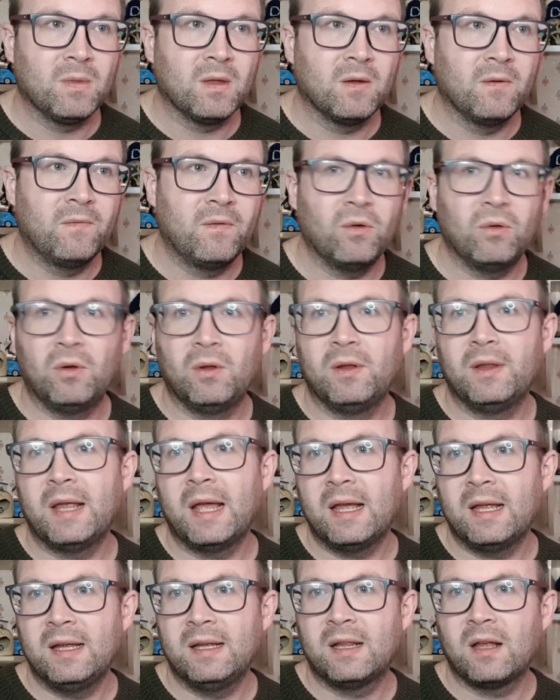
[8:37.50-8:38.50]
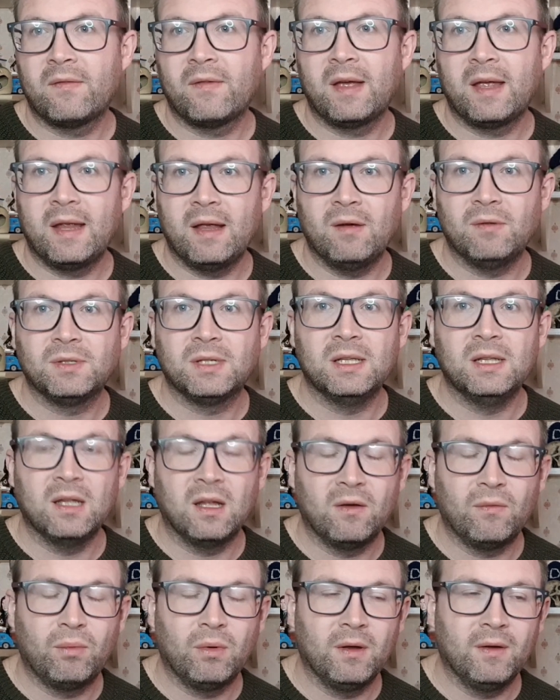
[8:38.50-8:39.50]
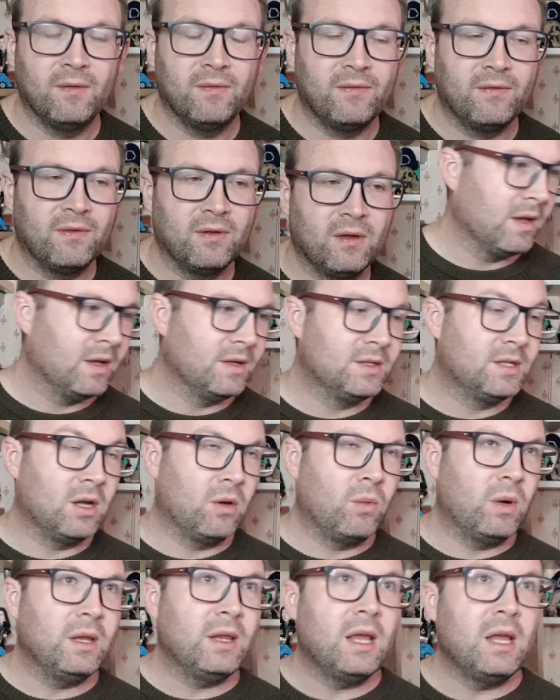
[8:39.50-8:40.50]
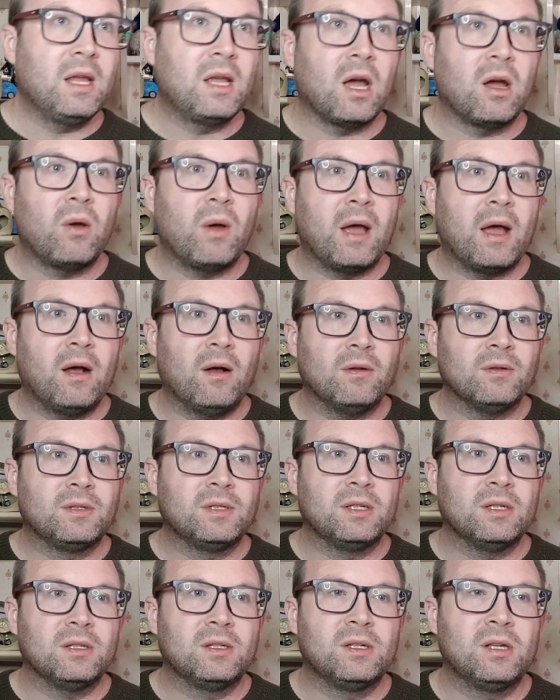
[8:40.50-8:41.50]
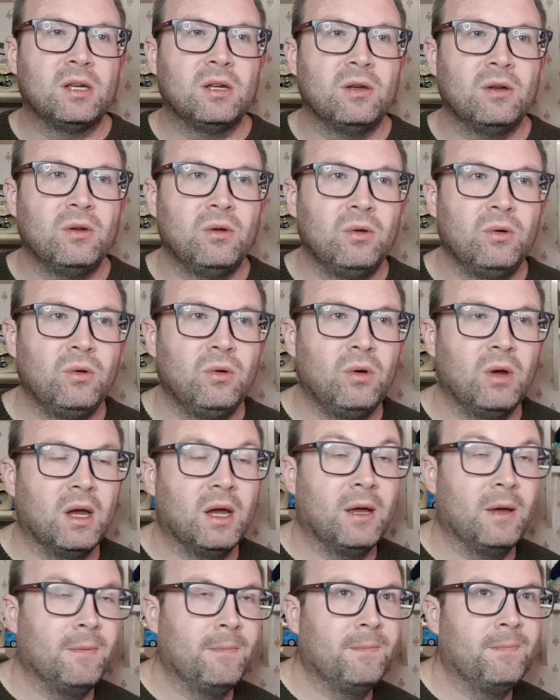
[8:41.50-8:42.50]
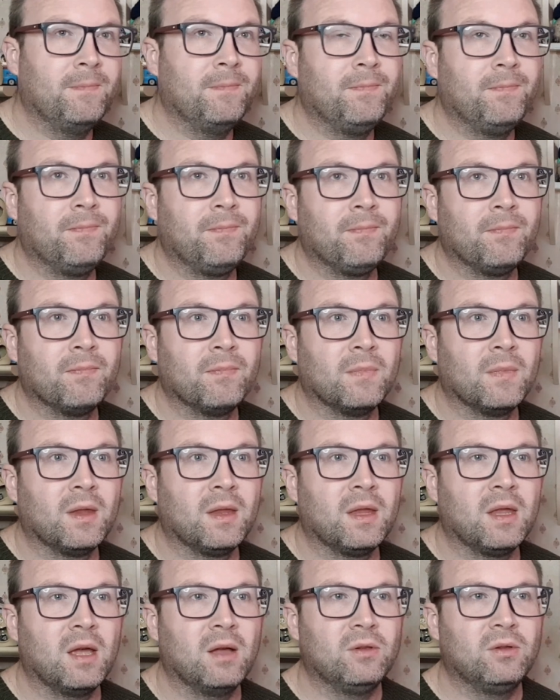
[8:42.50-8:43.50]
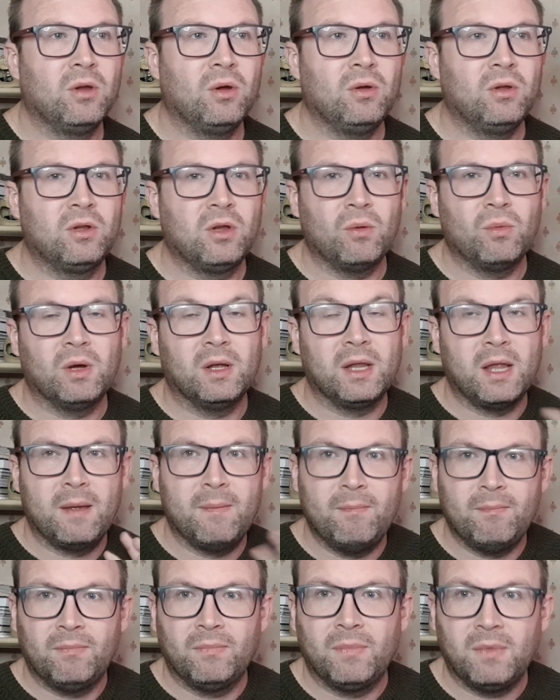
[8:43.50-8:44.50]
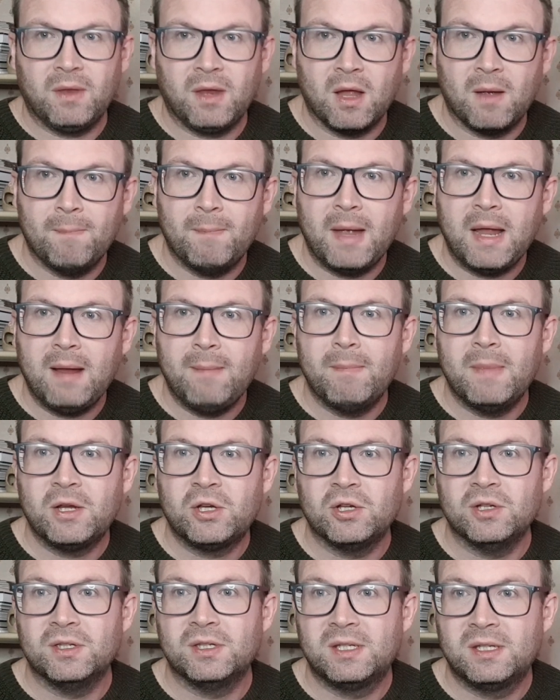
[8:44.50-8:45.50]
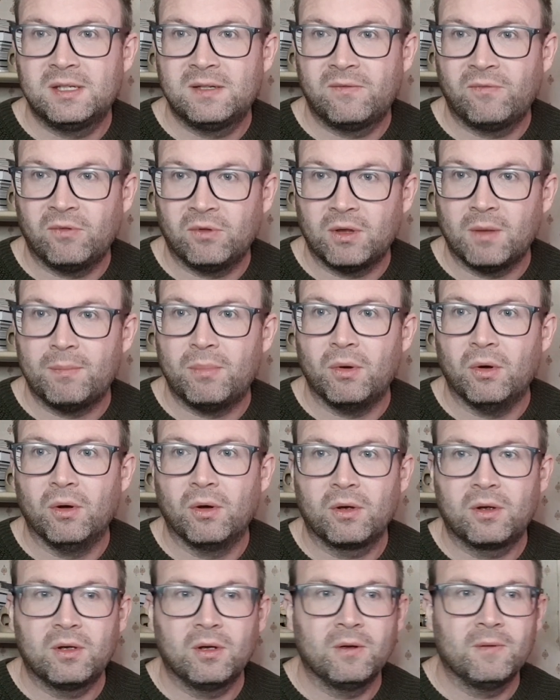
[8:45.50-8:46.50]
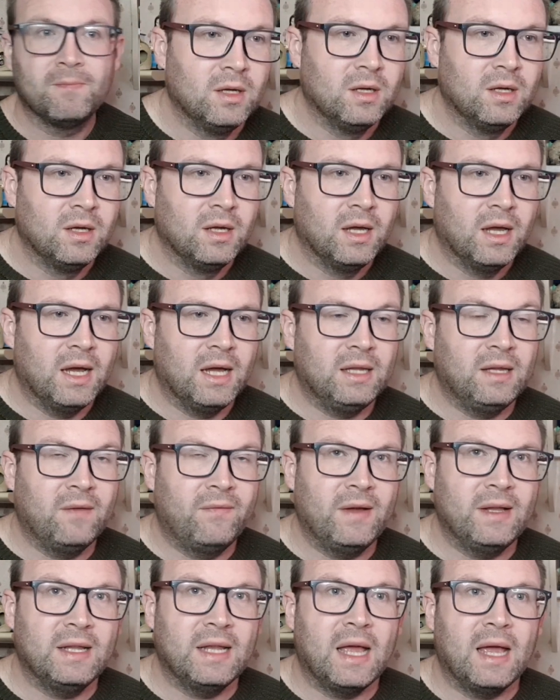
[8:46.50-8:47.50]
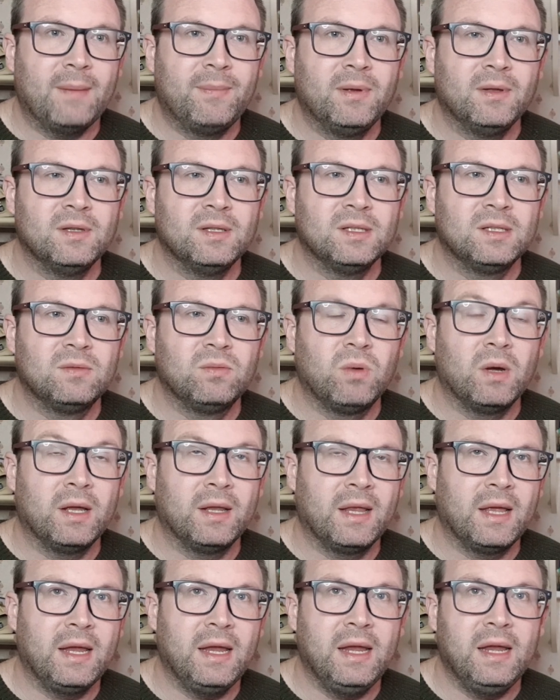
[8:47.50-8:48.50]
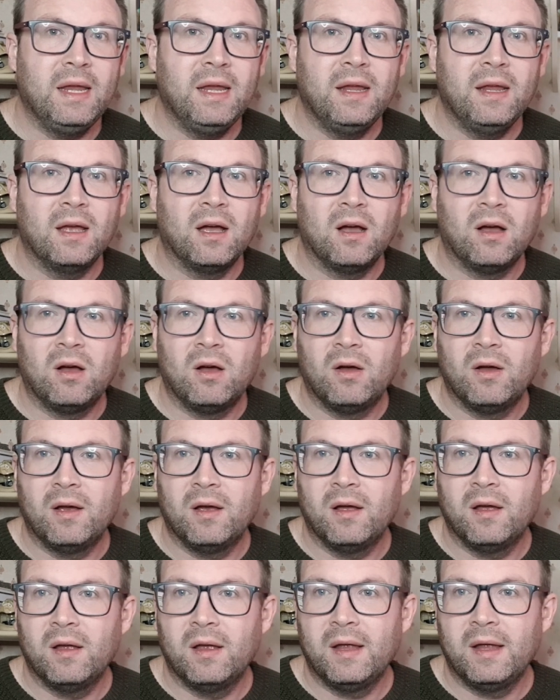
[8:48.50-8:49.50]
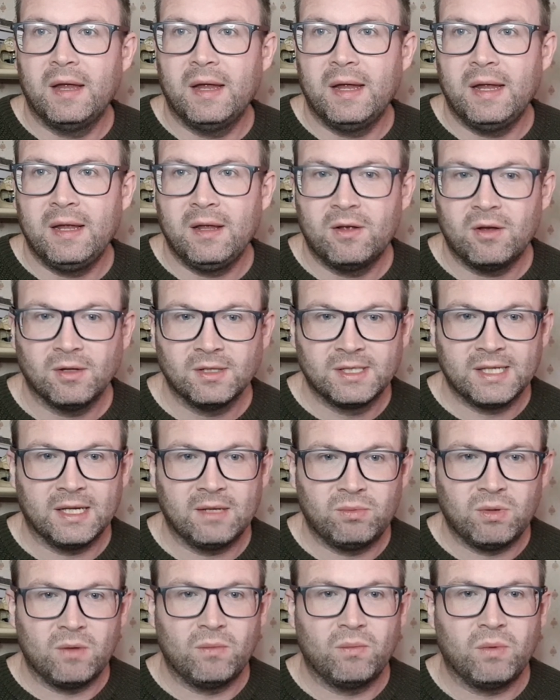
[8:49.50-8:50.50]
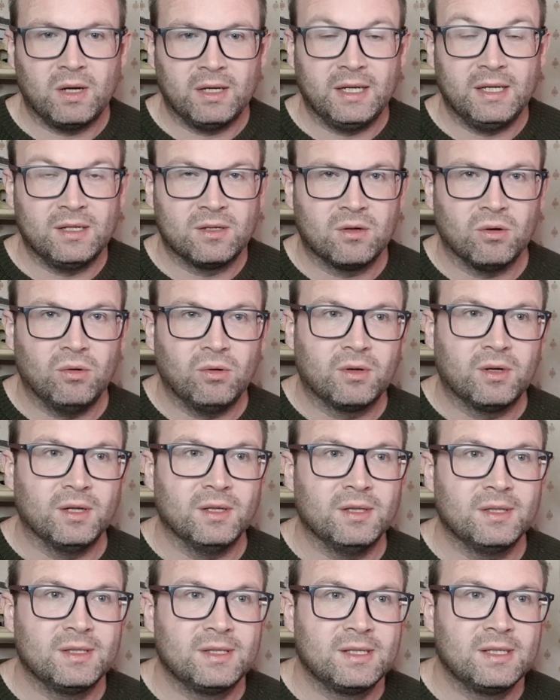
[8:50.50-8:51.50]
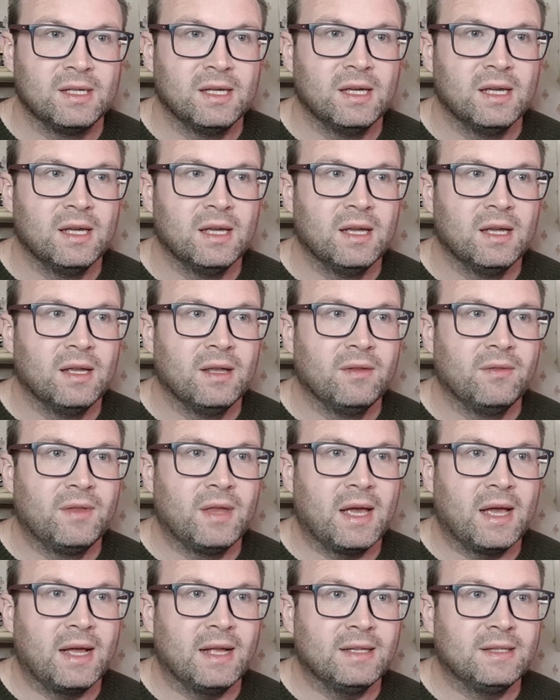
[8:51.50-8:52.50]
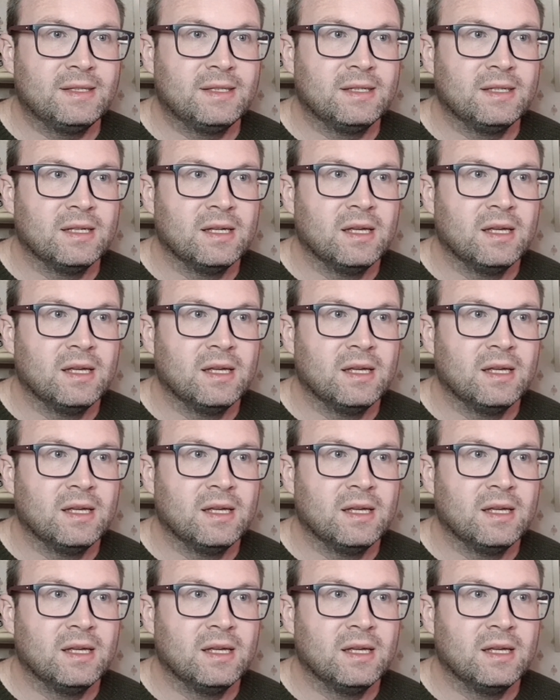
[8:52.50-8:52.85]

fallen head over heels in love with. So when they go out to do one of them main missions for the book, an event happens where they are in contact with one of these Gorgons that